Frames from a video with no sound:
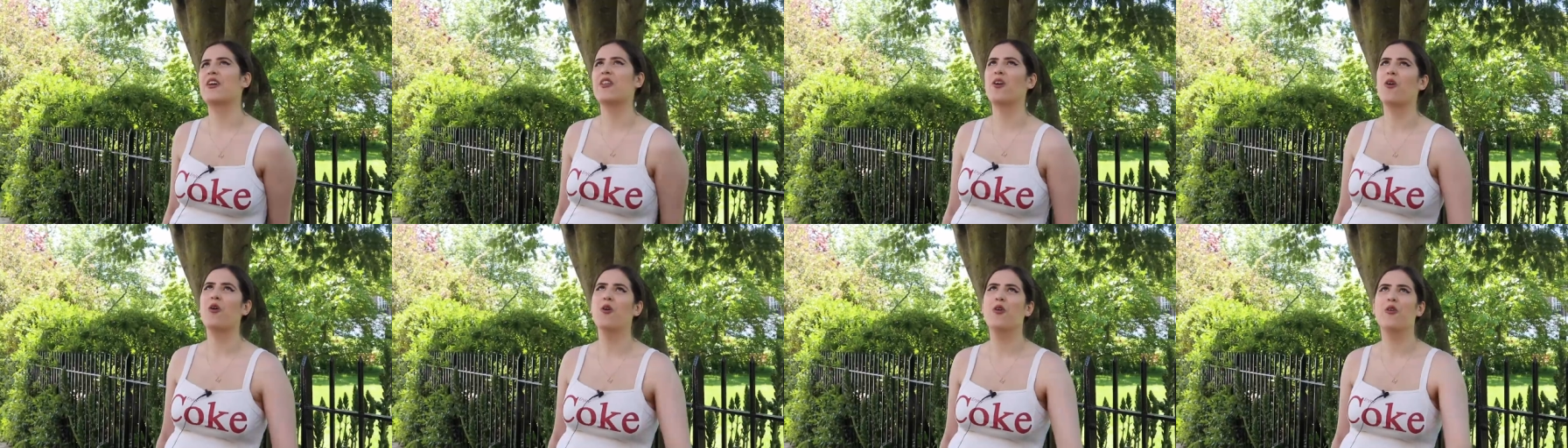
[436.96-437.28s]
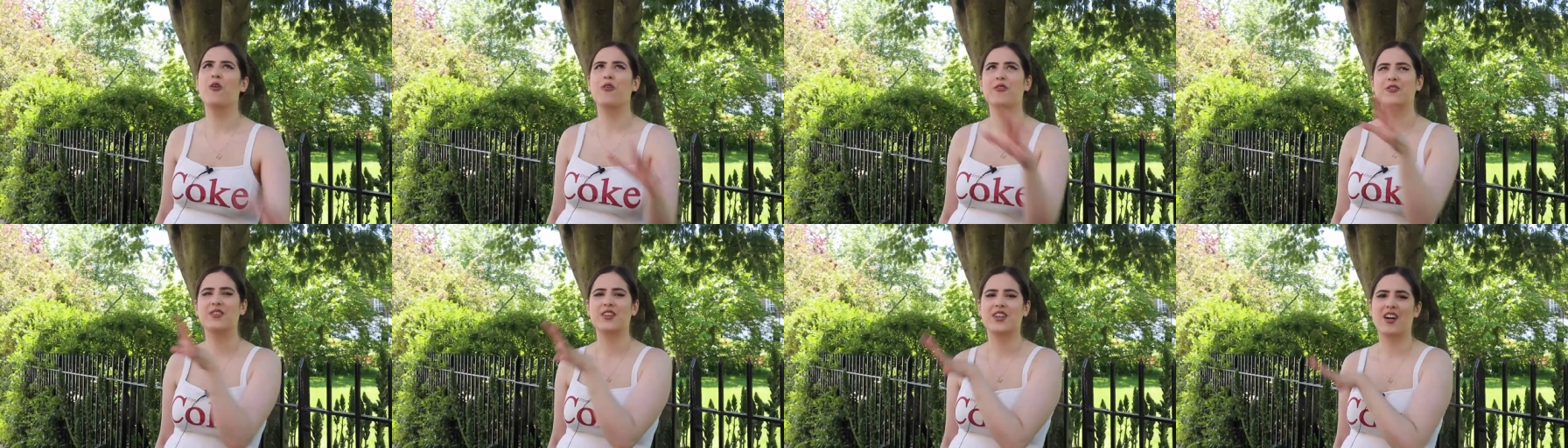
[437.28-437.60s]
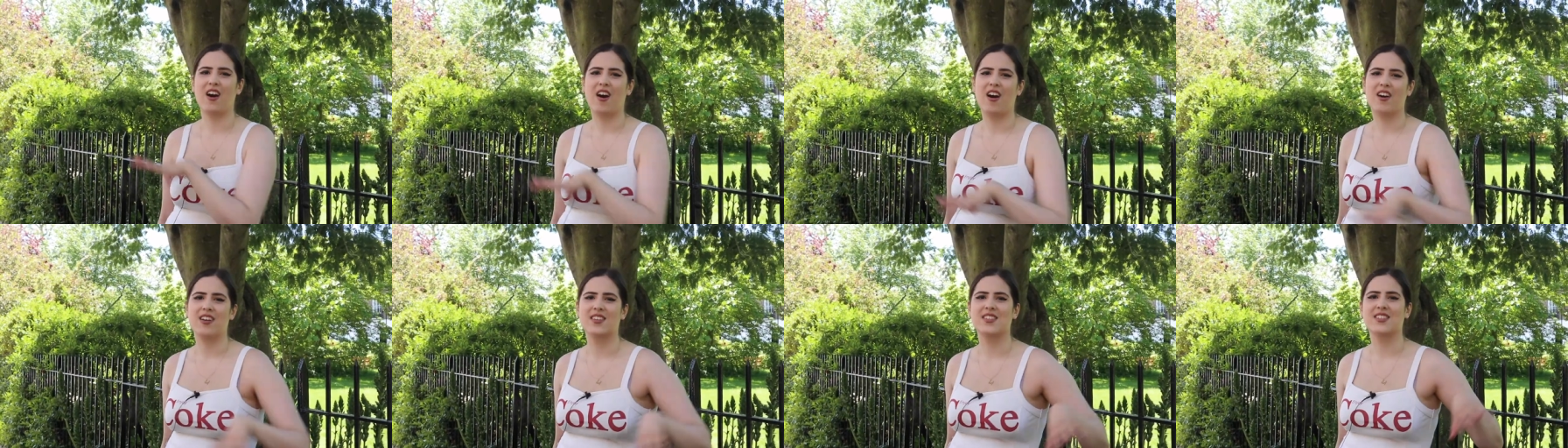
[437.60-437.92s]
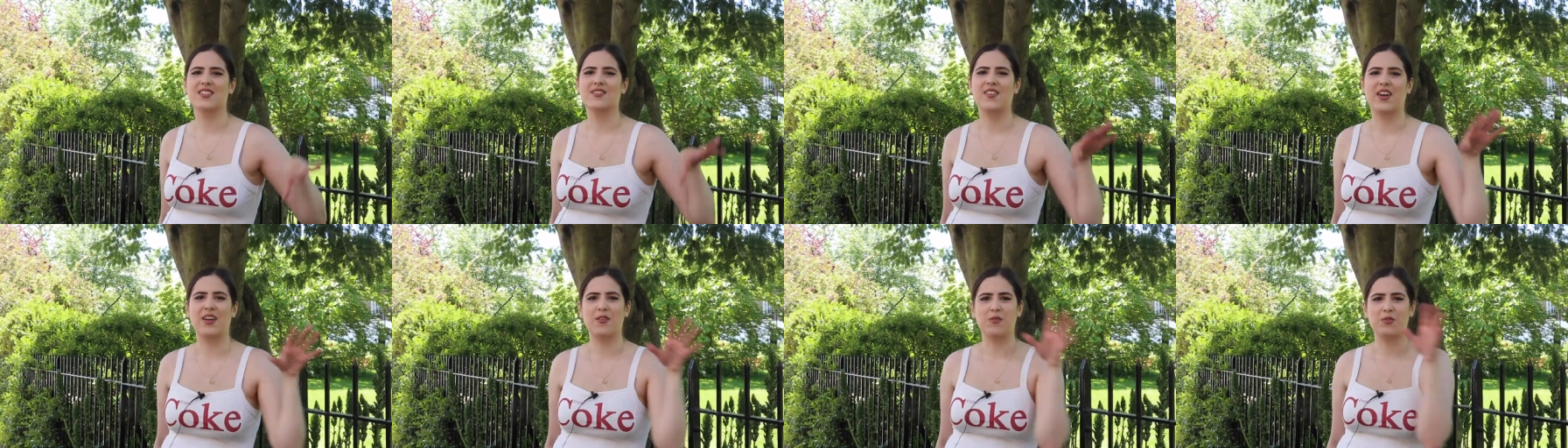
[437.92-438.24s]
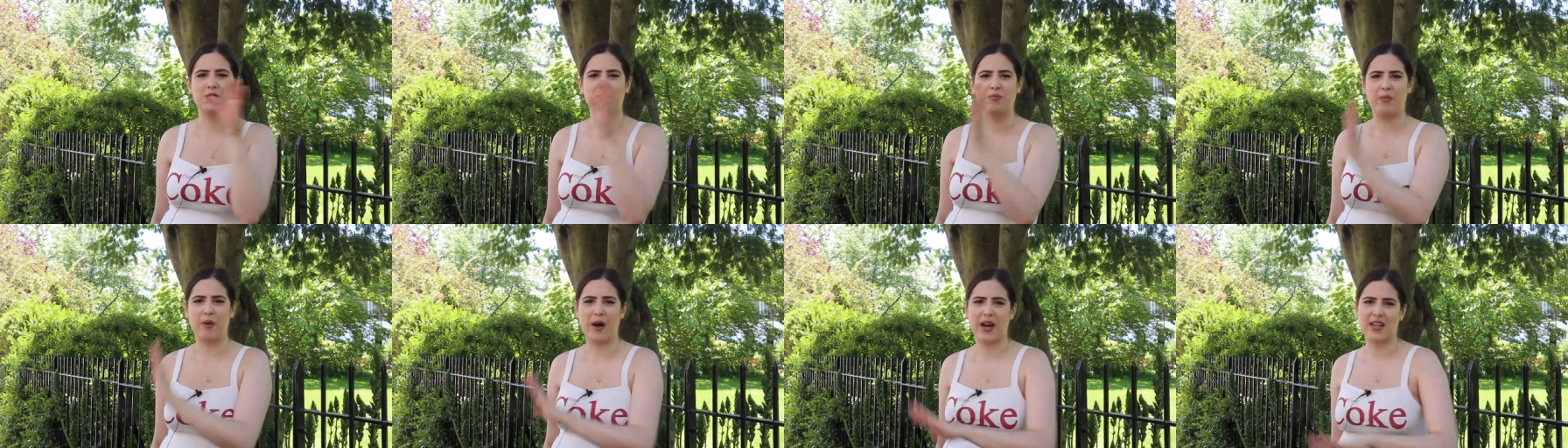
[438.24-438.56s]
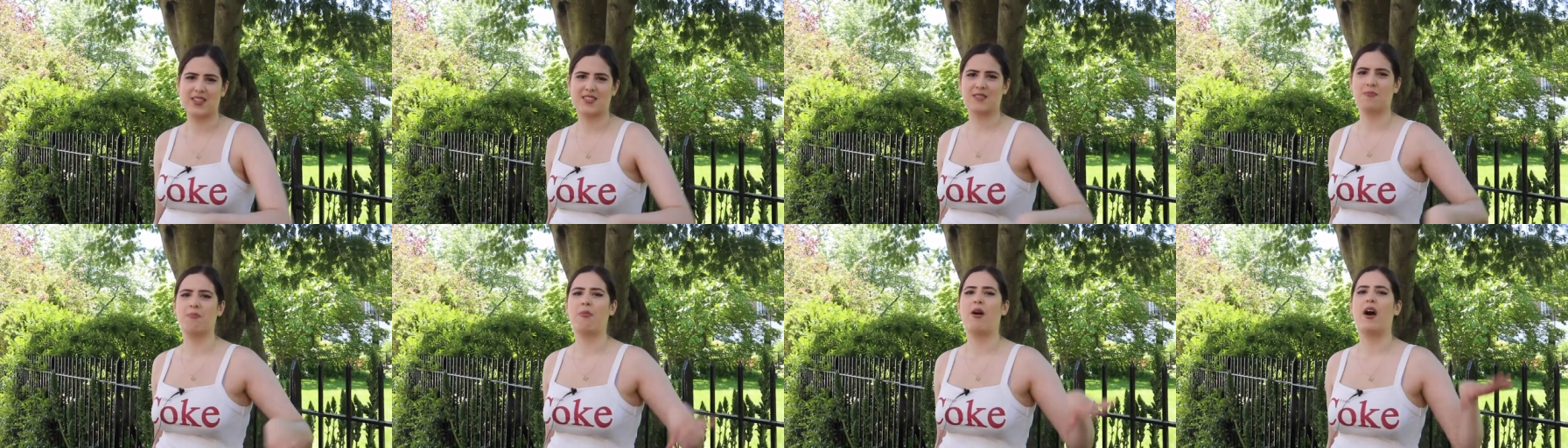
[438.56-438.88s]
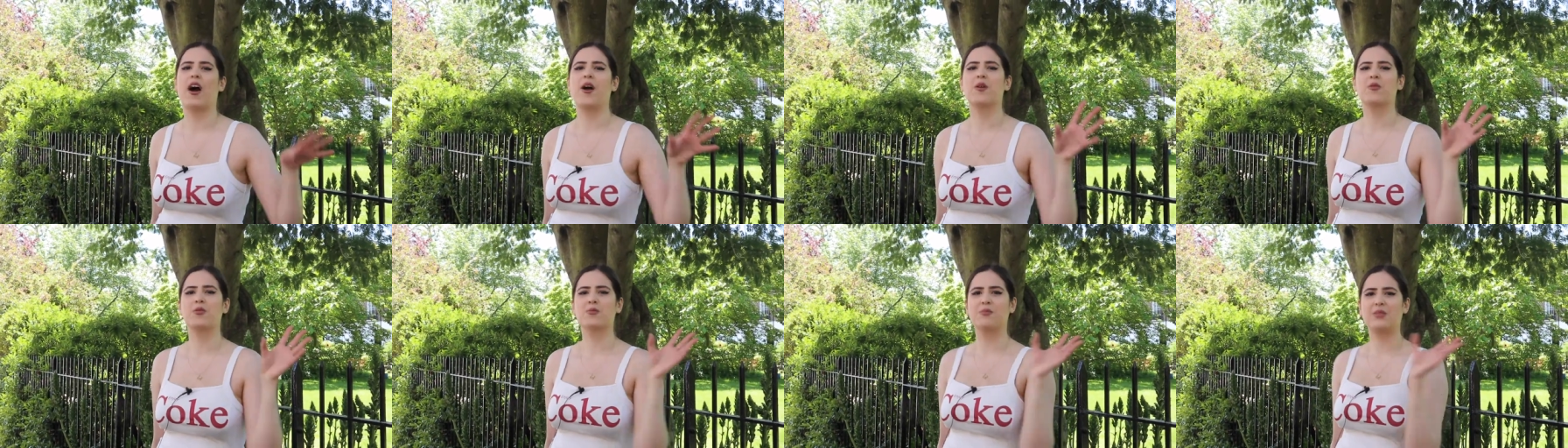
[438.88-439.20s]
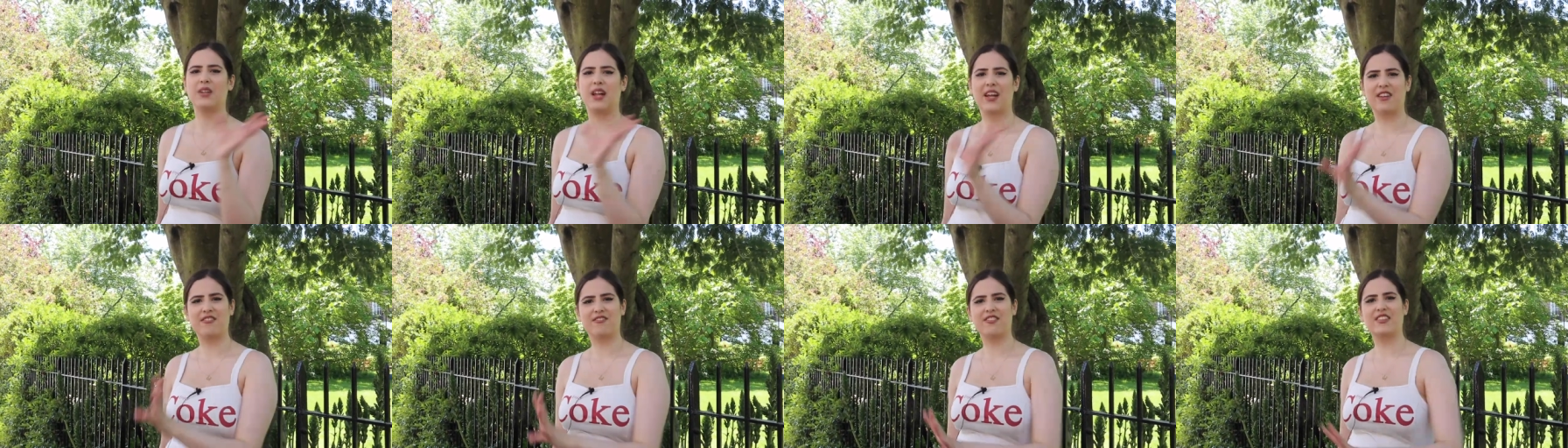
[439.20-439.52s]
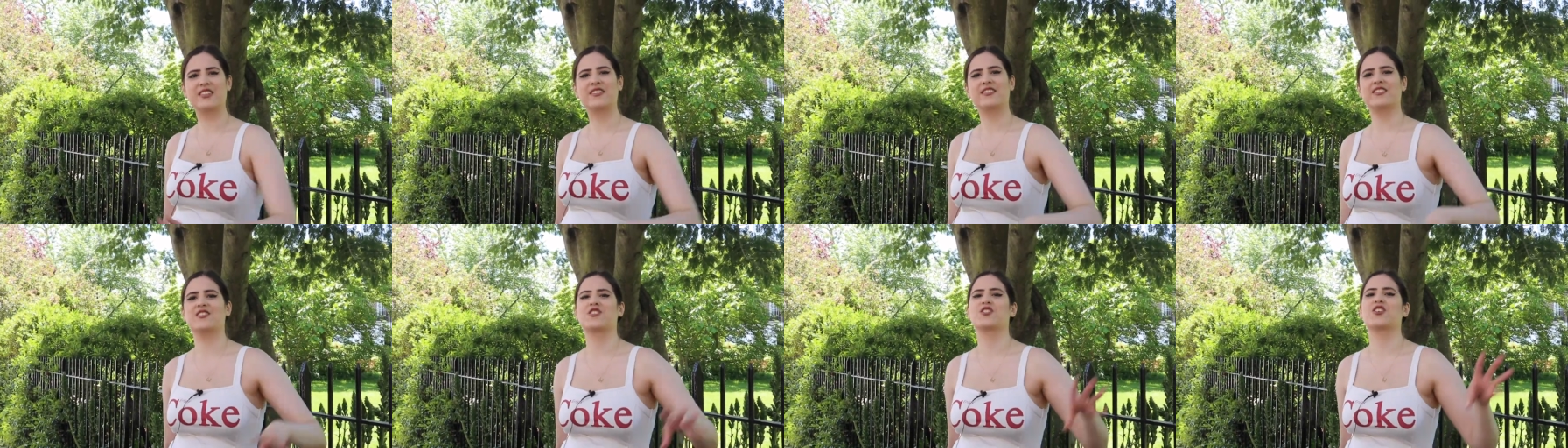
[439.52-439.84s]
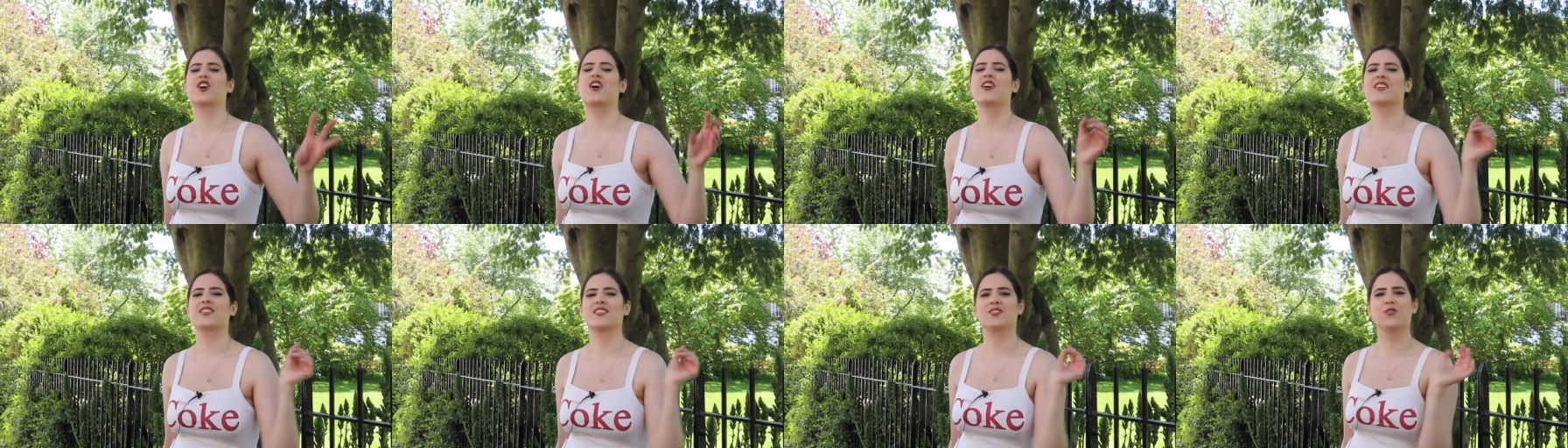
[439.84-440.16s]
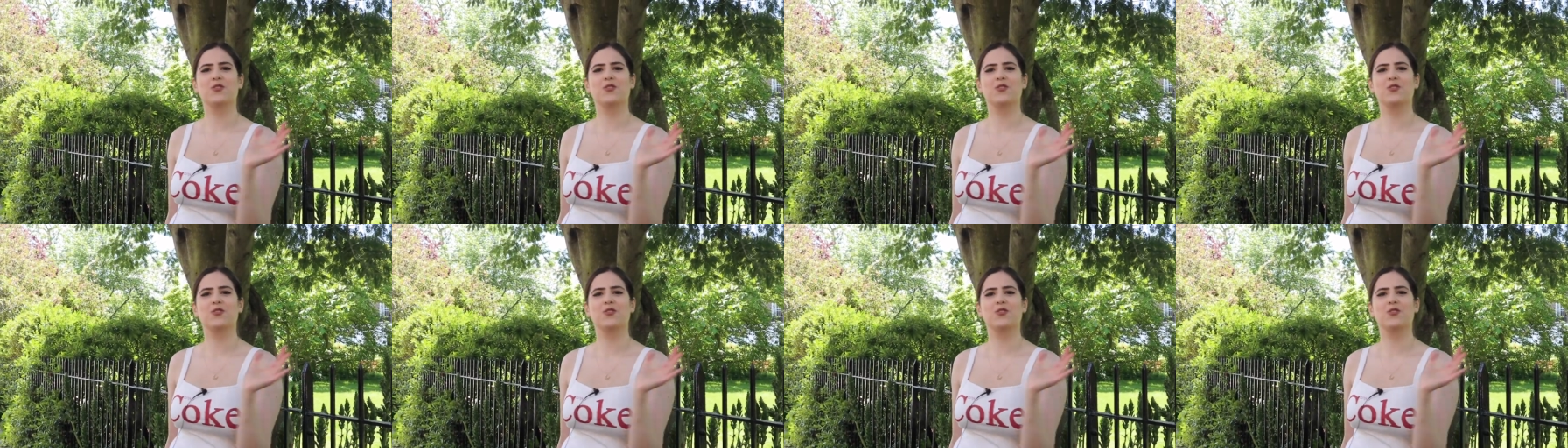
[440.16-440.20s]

All of the cars that would passing by would be like vintage cars,